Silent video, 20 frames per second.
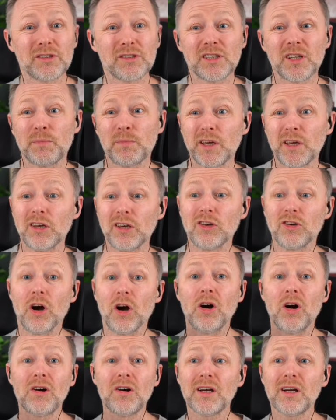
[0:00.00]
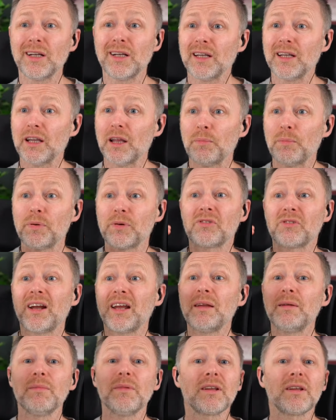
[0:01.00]
to be young and in the
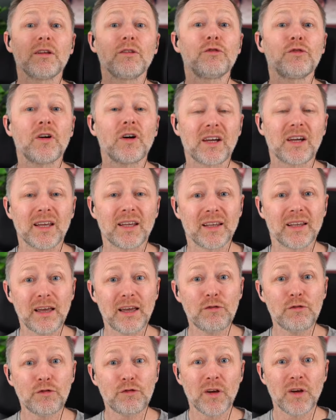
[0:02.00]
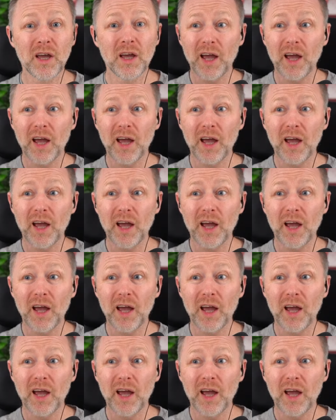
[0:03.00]
prime of their fucking life